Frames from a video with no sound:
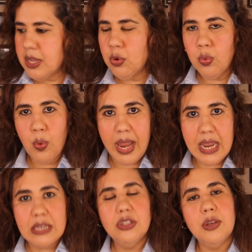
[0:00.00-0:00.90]
be a
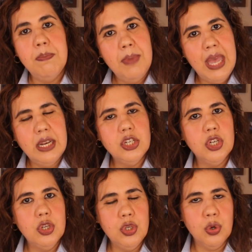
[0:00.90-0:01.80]
way to
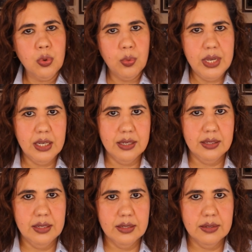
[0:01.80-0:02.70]
manage your
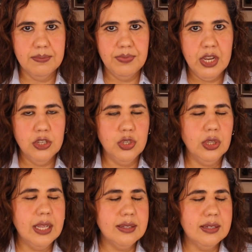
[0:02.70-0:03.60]
weaknesses? So
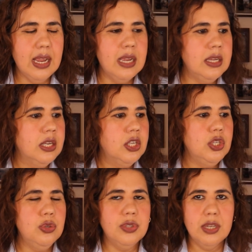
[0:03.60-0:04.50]
let's say
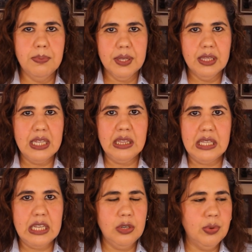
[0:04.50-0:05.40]
you typically
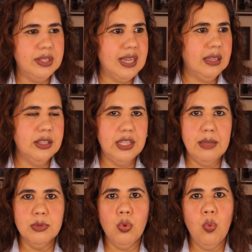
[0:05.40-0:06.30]
lead with talent
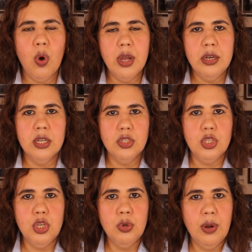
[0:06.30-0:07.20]
themes 1,
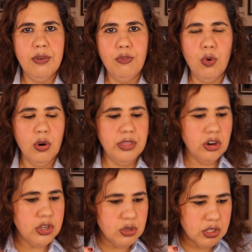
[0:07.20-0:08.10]
2, and 4.
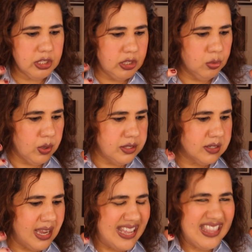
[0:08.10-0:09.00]
They're usually the
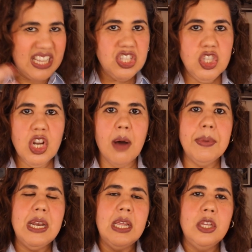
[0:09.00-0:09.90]
ones that
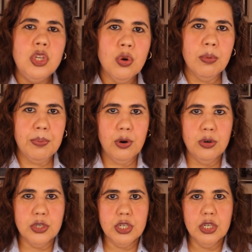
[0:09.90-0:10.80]
dominate your
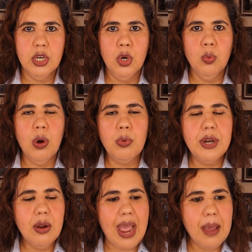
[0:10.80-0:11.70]
approach. What
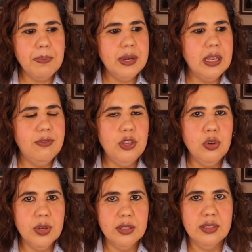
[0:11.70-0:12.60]
would happen if
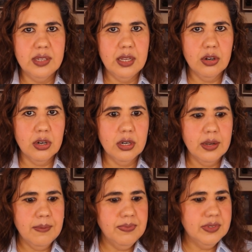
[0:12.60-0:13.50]
you considered
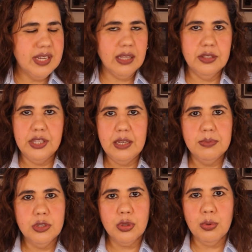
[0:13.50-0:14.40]
talent
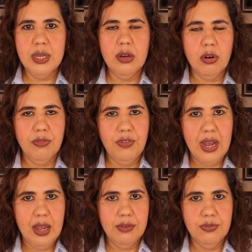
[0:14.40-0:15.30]
themes 3 or
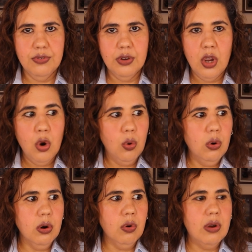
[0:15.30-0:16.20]
5?
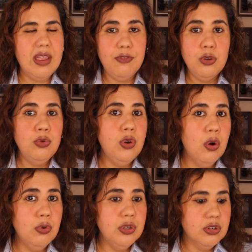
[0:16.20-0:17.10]
Or if you
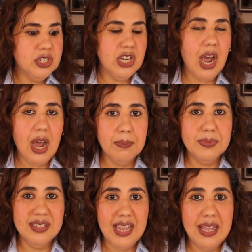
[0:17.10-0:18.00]
know your
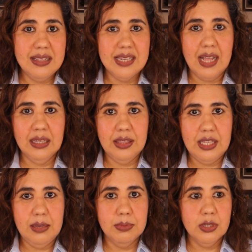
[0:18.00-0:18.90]
top 10 talent
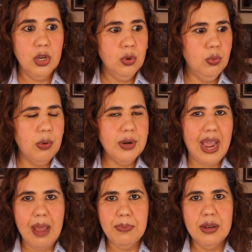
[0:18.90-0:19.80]
themes, what would
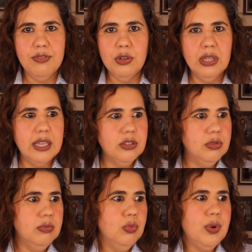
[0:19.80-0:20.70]
happen if you led
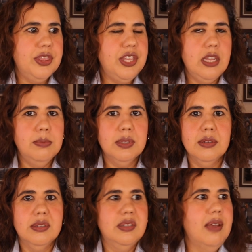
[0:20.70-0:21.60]
with
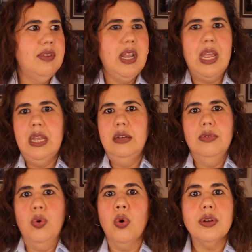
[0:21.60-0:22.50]
themes 7,
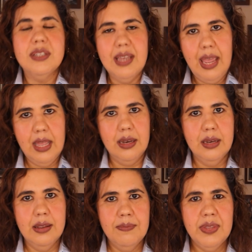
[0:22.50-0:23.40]
8, or 10?
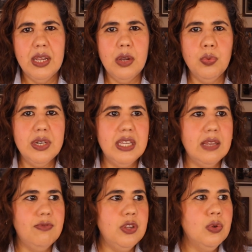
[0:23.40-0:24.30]
It would
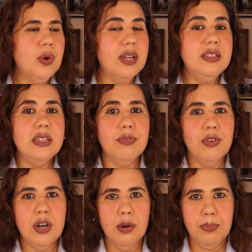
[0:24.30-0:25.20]
give you a
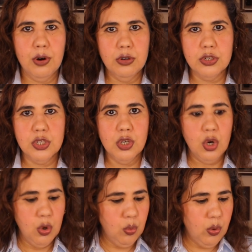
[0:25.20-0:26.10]
different approach.
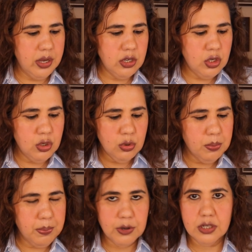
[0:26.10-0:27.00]
What new
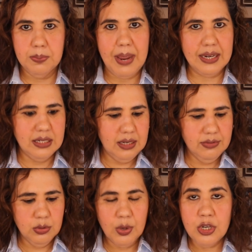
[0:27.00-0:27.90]

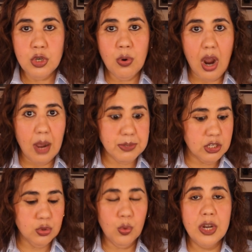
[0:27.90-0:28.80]
perspectives, what new
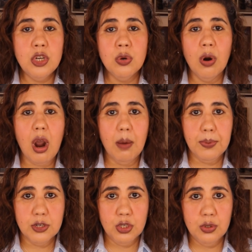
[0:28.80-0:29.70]
options, what new
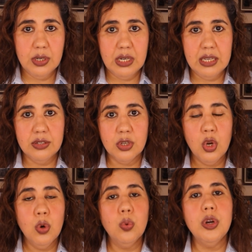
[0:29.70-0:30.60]
opportunities
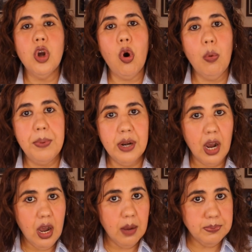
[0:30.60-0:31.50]
would open
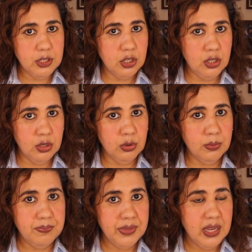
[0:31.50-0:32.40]
up to
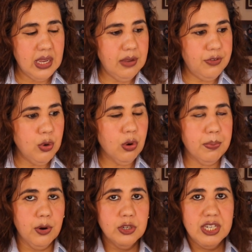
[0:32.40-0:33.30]
you if you were
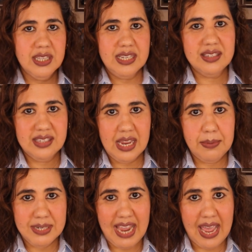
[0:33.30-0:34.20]
approaching these
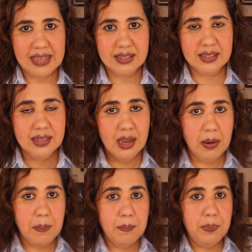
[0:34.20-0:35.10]
same tasks,
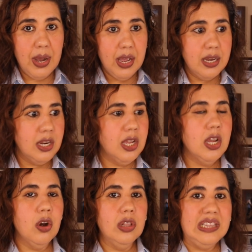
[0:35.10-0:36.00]
but
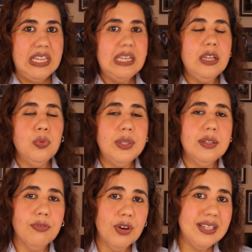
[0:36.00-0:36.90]
leading
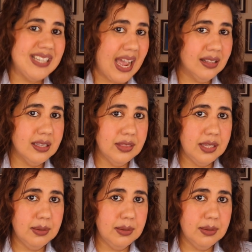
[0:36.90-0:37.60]
with different talent